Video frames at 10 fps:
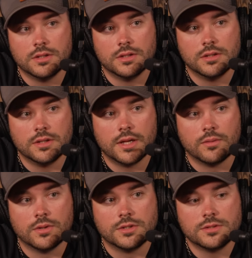were you? Yeah, I
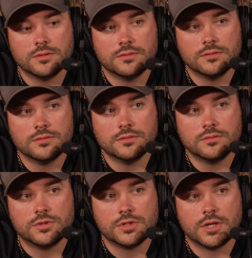was. Yeah,
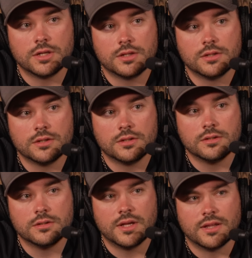we shot, killed
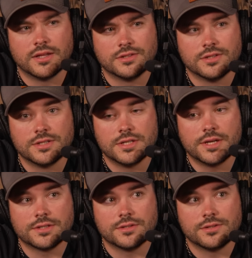KB. Yeah, like the
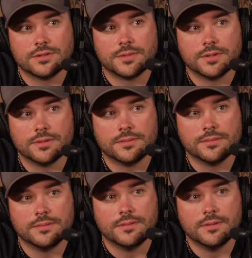six or something.
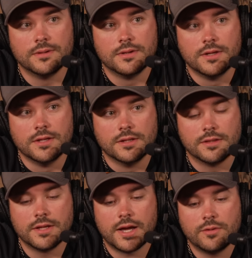Huh. The
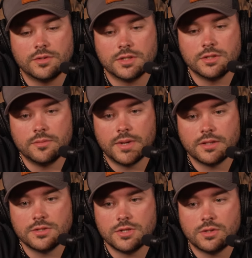thing I would tell you about
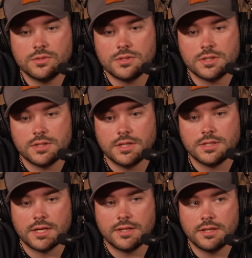the zones
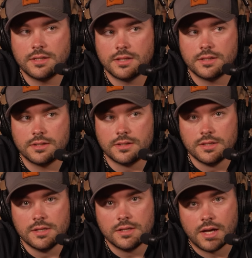is I think that
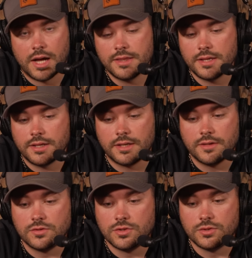I think it
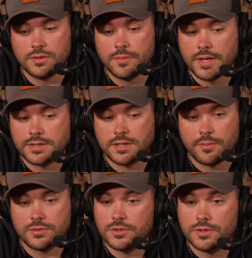gives you the best
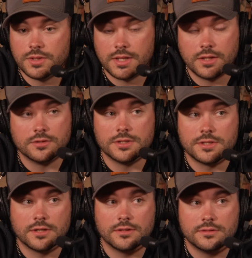opportunity to kill these
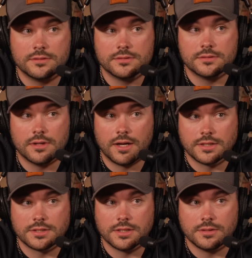deer,
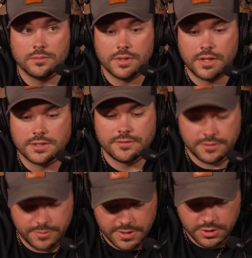honestly, because it,
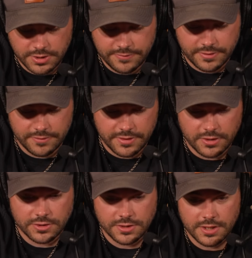especially even if
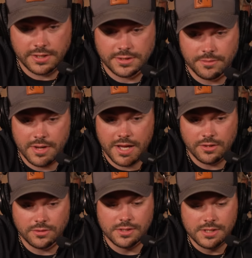they're just saying it's a
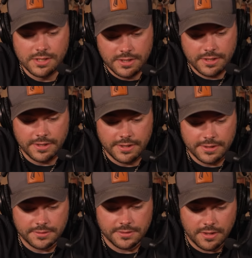mile,
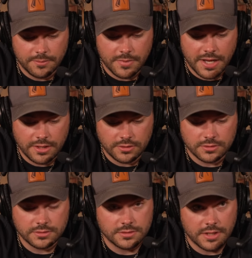uh, a
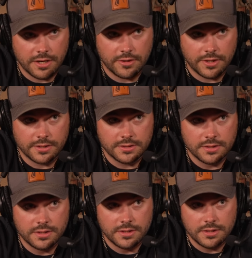mile area,
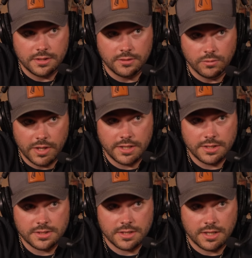
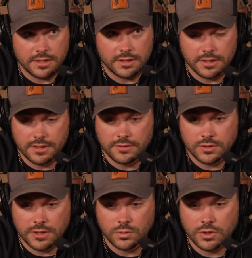radius, I think that is,
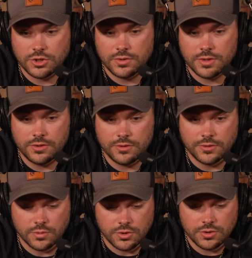is what you can do
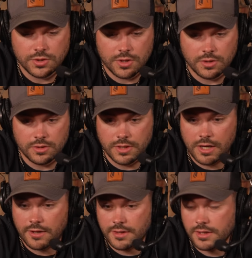is when you start
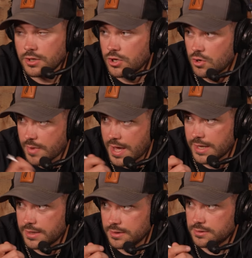now I think a
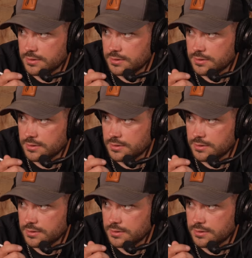nomad,